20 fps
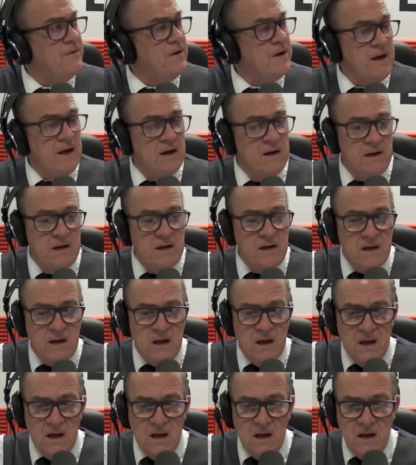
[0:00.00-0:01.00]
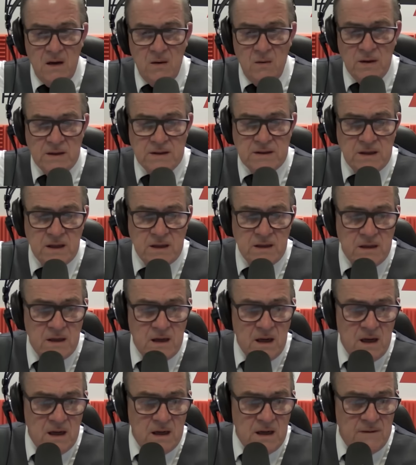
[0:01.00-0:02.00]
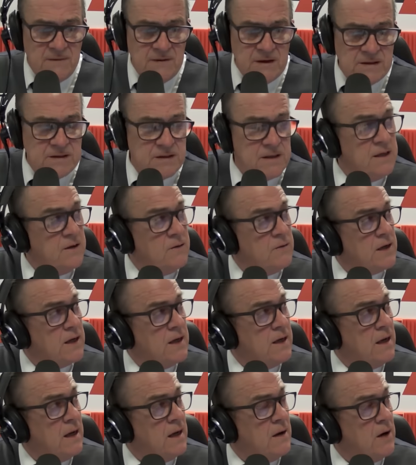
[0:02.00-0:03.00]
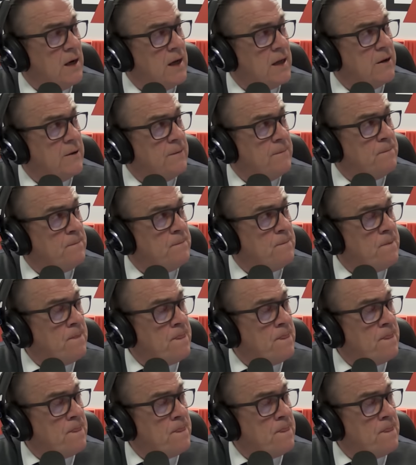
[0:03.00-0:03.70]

video link. Uh, Winston, uh, lovely to see you again. How are you?